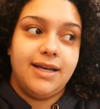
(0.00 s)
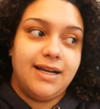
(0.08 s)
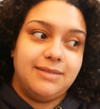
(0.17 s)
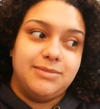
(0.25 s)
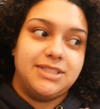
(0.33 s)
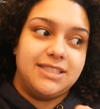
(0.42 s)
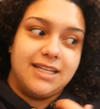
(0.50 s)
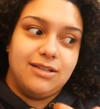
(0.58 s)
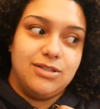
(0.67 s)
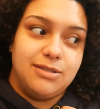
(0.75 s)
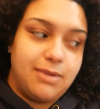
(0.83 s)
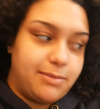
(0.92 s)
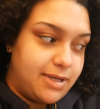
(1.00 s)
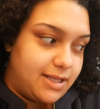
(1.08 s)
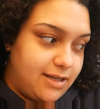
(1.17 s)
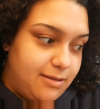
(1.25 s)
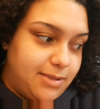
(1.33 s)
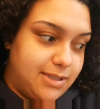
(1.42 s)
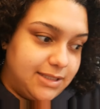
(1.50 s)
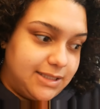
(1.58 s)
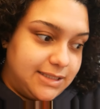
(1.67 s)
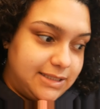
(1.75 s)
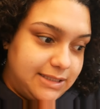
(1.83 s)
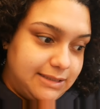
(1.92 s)
I'm just like losing my breath thinking about it
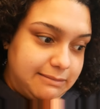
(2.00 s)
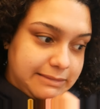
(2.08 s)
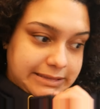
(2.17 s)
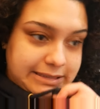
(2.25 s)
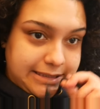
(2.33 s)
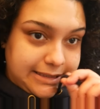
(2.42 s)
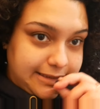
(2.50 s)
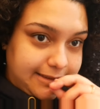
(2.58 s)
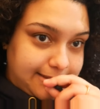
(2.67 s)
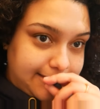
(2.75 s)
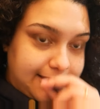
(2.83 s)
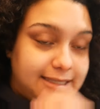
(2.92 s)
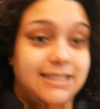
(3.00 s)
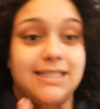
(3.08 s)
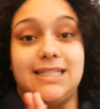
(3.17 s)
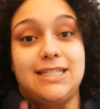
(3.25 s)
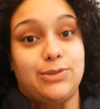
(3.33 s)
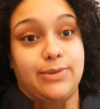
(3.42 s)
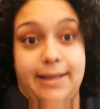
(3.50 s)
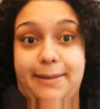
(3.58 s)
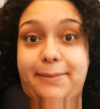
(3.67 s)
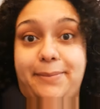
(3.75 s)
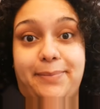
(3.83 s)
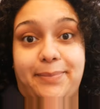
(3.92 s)
because like, I'm kind of anxious. I cannot
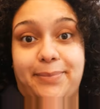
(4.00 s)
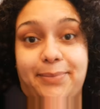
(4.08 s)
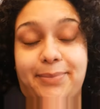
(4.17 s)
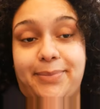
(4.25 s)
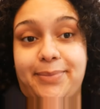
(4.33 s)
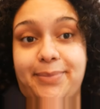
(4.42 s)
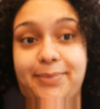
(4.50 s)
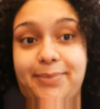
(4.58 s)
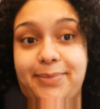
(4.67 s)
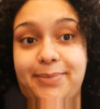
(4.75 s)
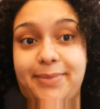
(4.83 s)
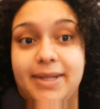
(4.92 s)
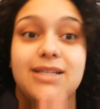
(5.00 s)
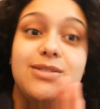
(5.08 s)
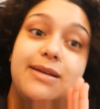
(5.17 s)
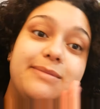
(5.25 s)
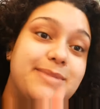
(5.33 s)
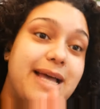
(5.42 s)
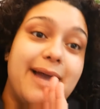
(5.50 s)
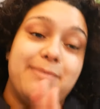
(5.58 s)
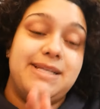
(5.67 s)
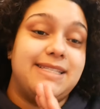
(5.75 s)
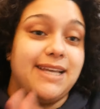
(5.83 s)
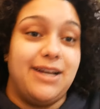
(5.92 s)
swim. So I'd
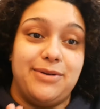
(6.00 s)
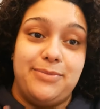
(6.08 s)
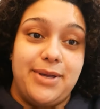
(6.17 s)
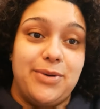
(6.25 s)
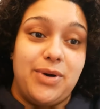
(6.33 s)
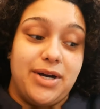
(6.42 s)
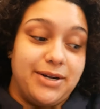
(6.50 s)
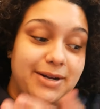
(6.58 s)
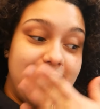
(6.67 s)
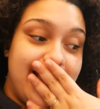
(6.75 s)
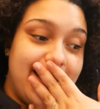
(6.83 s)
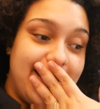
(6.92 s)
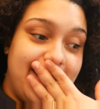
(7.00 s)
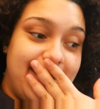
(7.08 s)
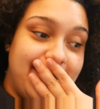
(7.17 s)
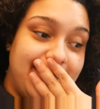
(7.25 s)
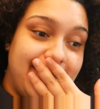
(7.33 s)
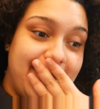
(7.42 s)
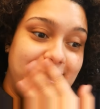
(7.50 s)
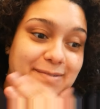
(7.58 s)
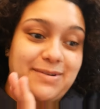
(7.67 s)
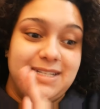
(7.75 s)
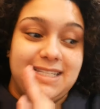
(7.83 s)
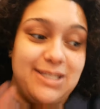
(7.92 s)
be scared to be in water. And I
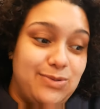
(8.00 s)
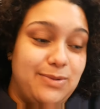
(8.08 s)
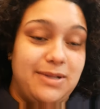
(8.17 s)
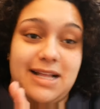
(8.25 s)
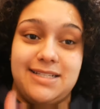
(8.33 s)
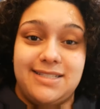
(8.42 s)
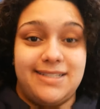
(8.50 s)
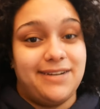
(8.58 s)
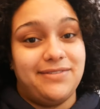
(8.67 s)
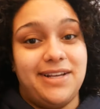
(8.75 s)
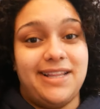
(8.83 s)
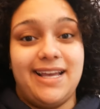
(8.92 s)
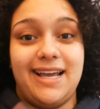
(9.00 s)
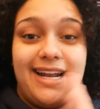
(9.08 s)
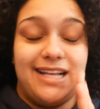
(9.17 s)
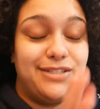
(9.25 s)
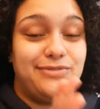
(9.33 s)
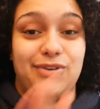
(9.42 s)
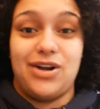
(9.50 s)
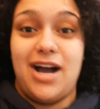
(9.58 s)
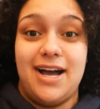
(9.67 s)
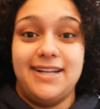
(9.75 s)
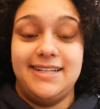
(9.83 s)
went to swim classes and everything and I just forgot.